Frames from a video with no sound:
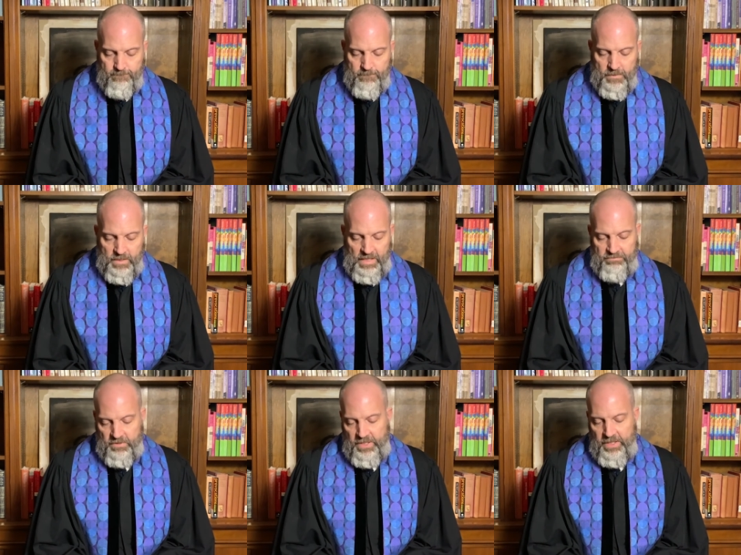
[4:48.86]

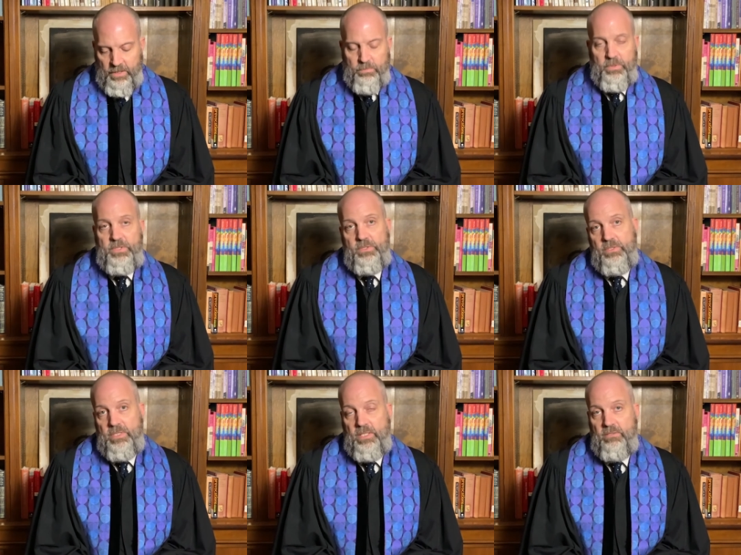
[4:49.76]
Left-leaning preachers
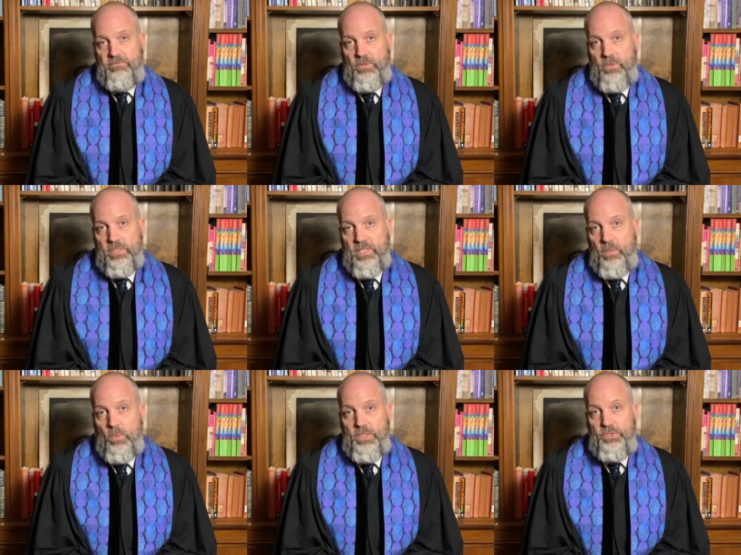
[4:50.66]
tend to focus
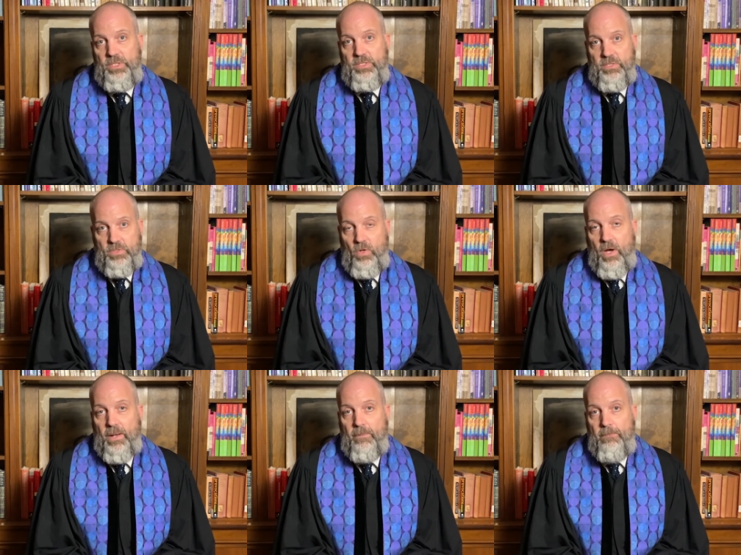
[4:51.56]
on what Jesus
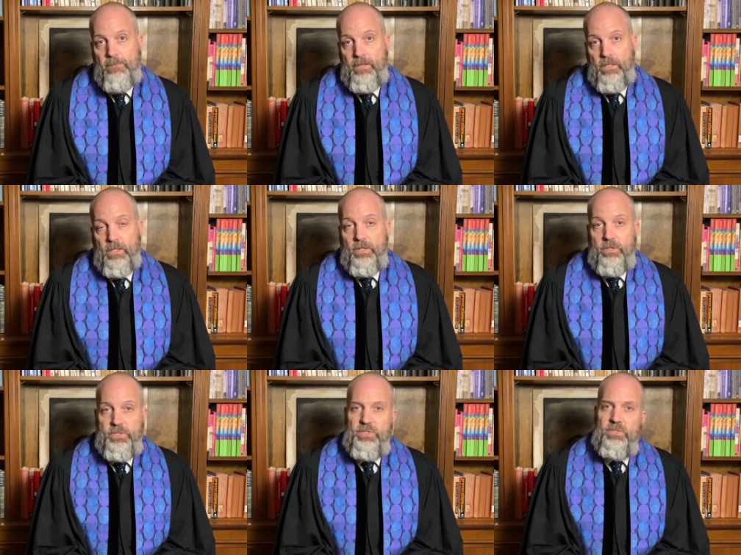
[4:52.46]
taught.
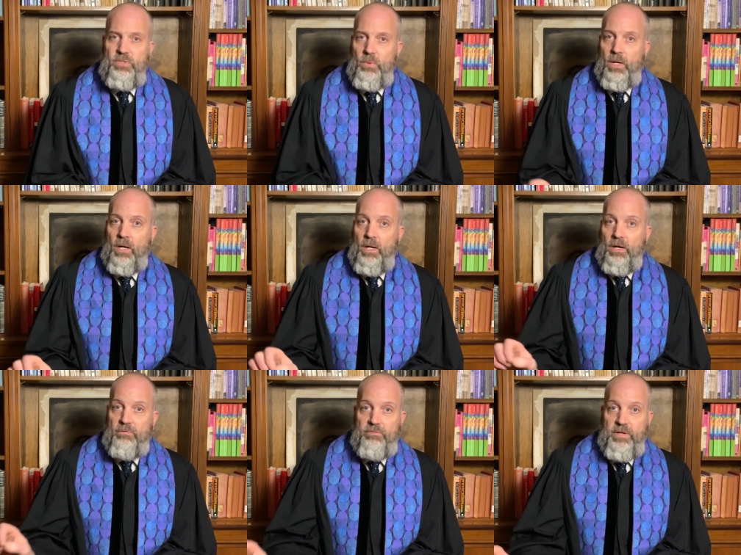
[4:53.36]
Christians who are
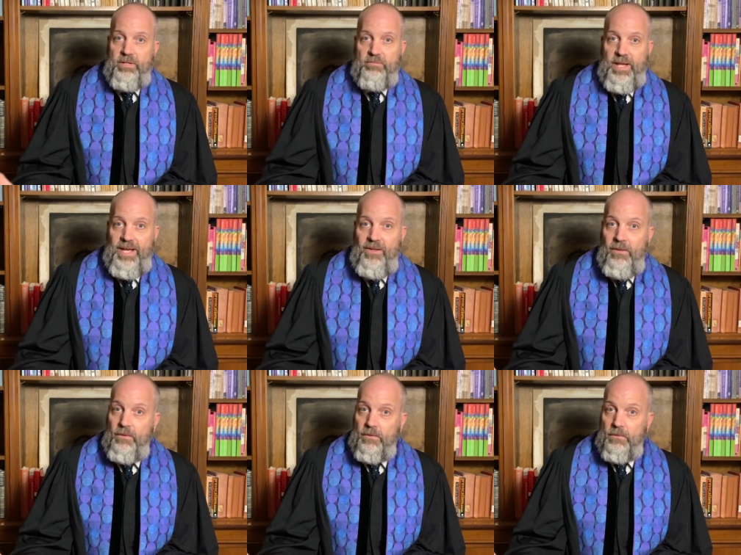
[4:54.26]
afraid of
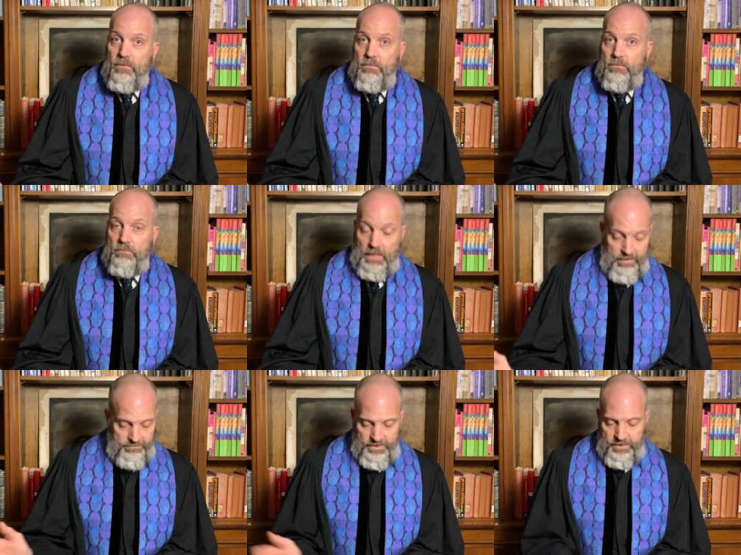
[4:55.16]
hell,
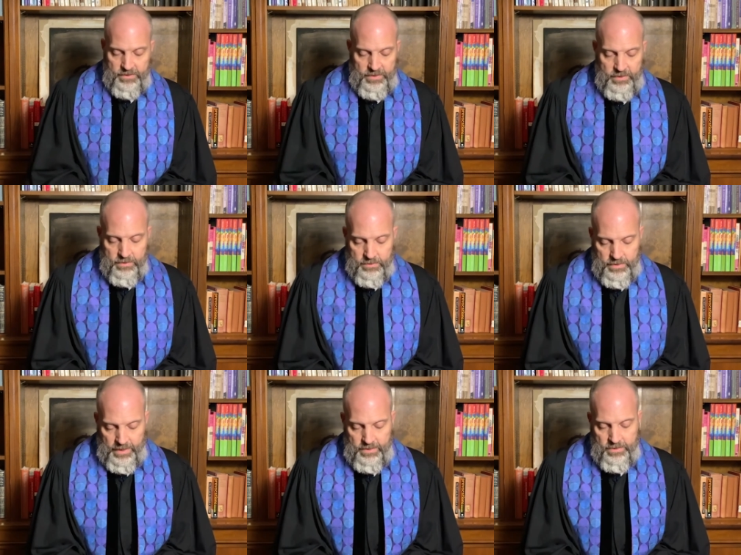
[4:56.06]
obviously,
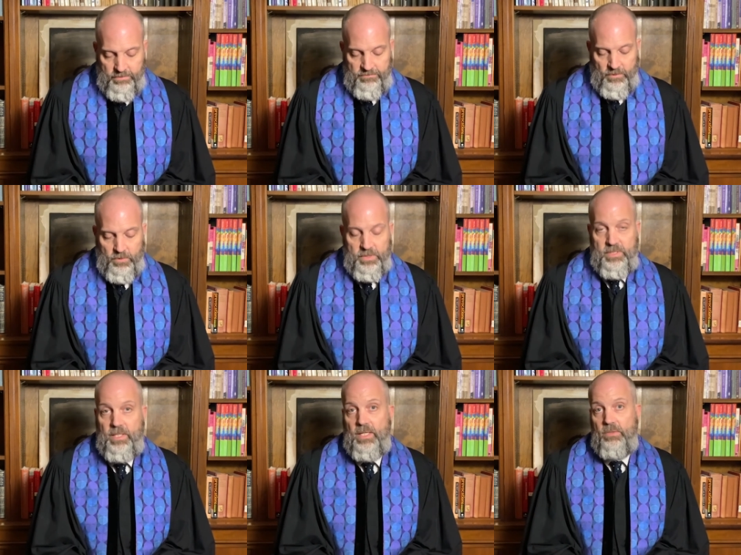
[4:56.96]
tend to focus
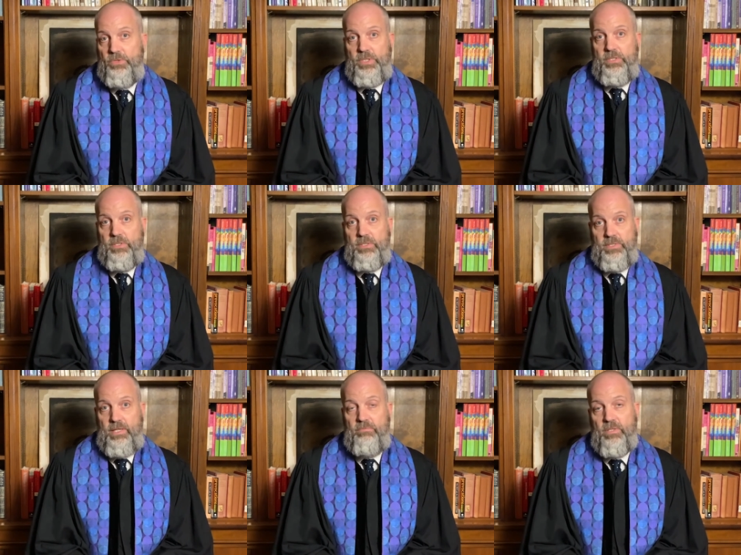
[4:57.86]
on how Jesus
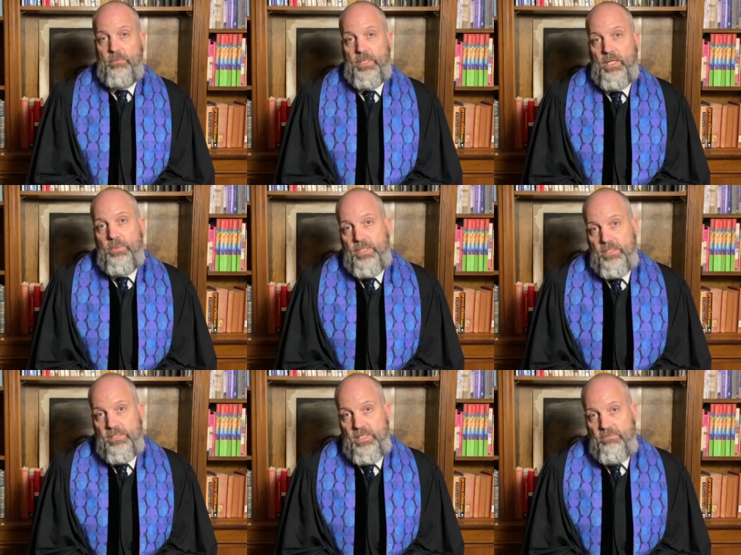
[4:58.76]
saved them and how he can
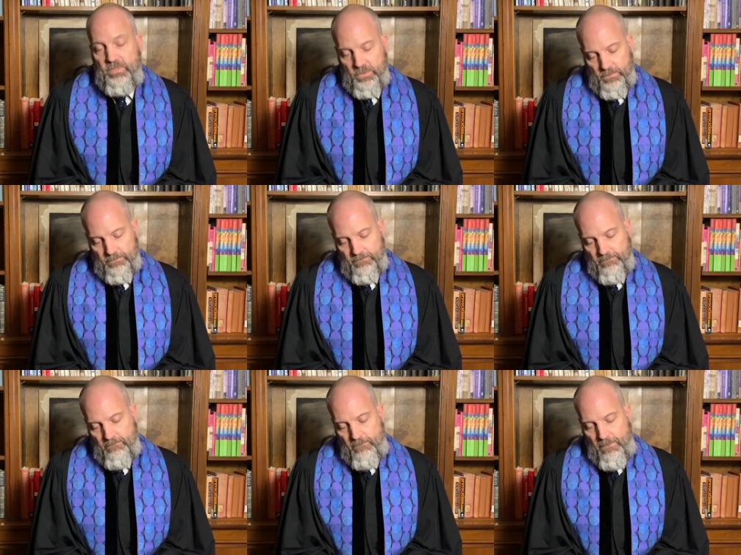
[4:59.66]
save you.
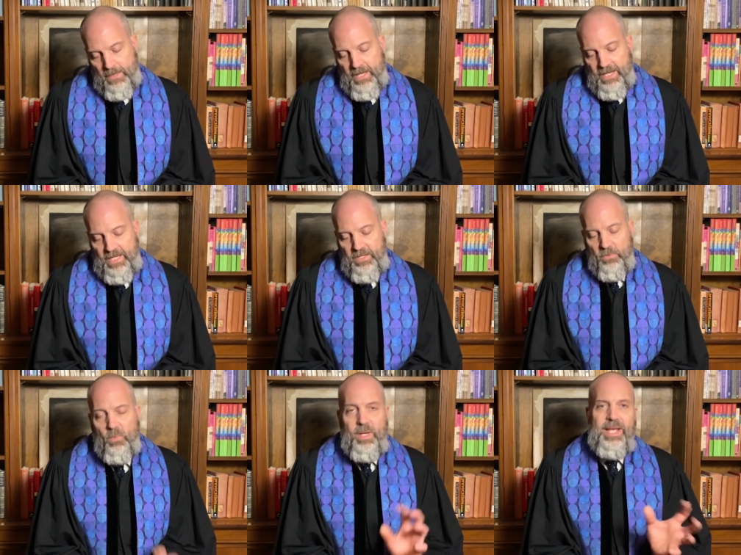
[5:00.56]
Either
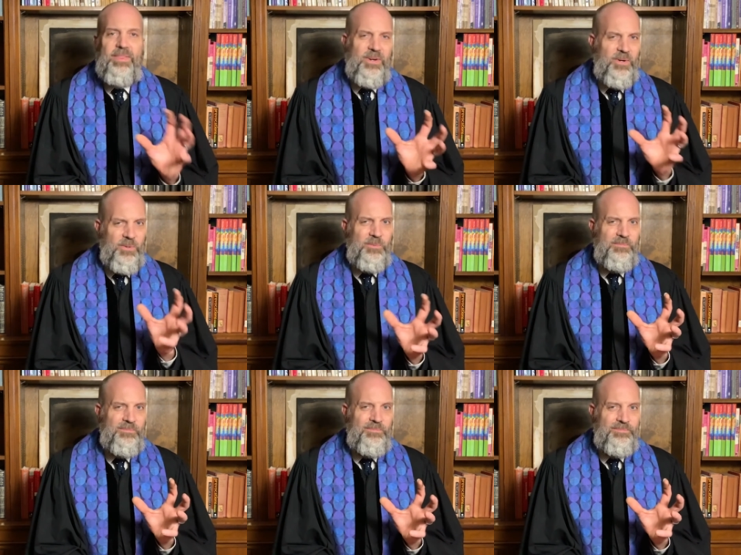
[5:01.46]
way, though,
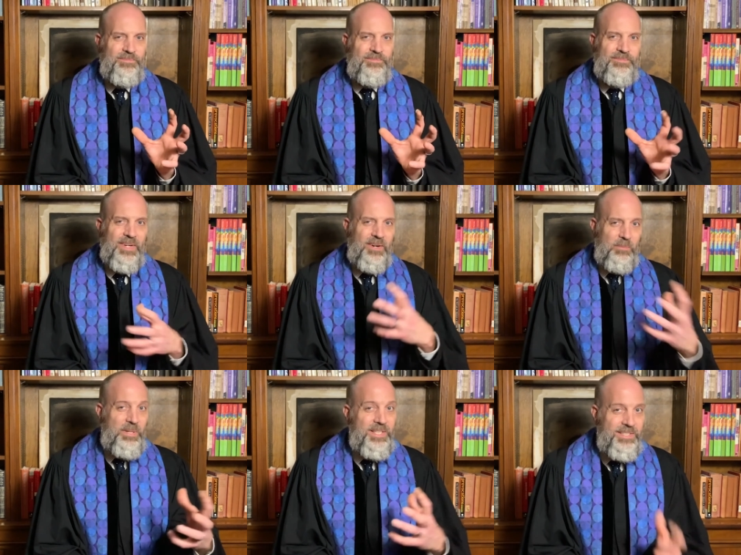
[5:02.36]
our
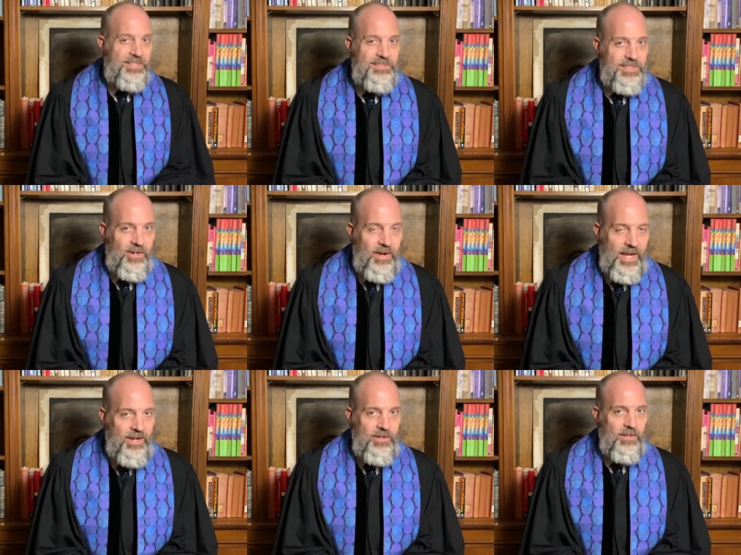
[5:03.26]
opinions, our
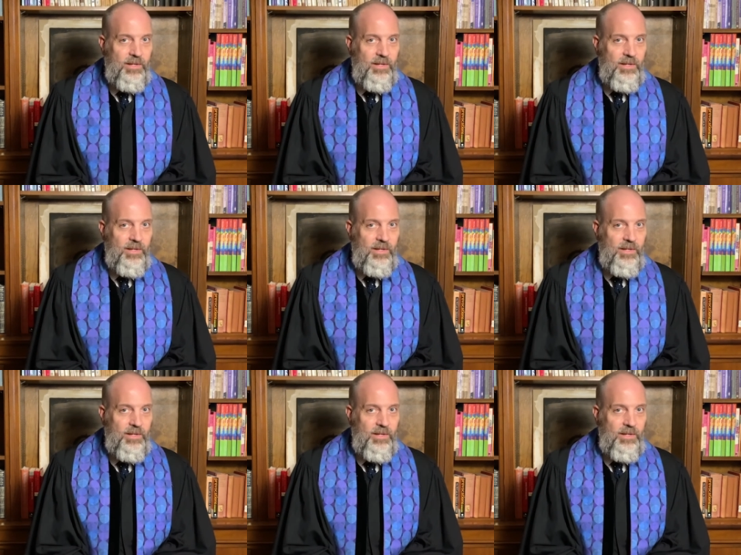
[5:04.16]
angle, our